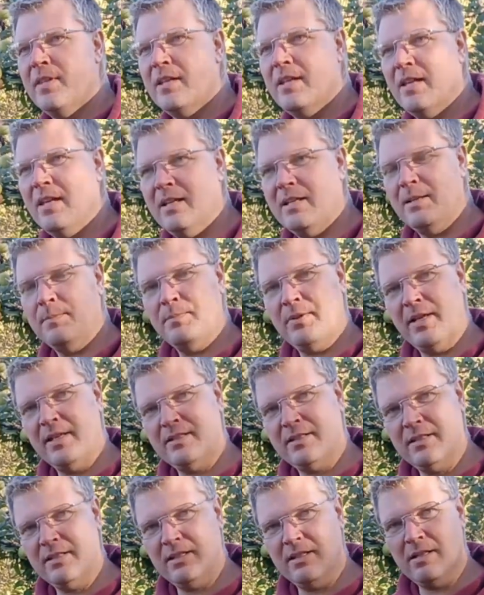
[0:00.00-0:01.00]
And he
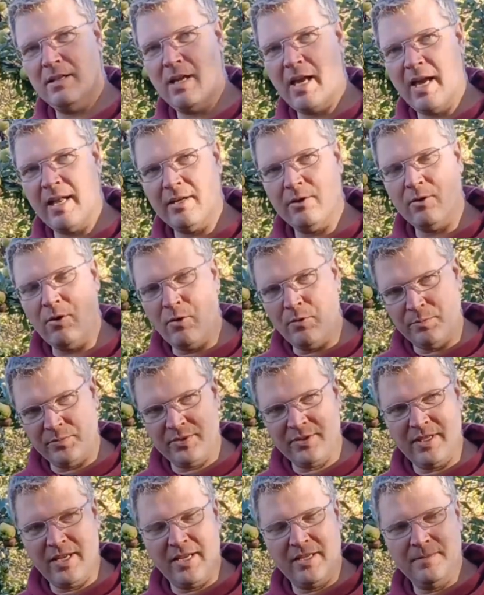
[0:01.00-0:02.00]
planted it at our
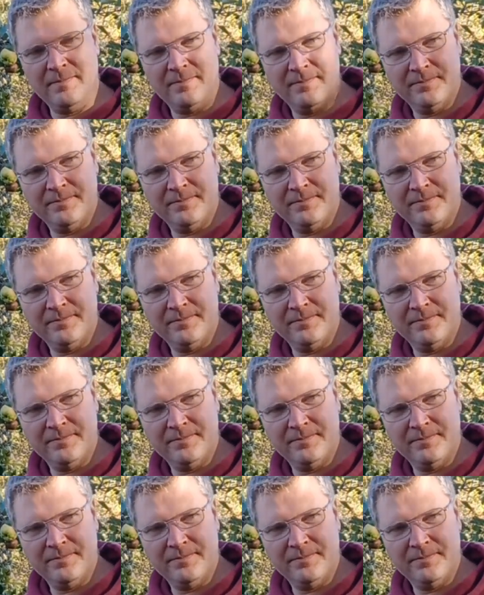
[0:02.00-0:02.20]
homestead.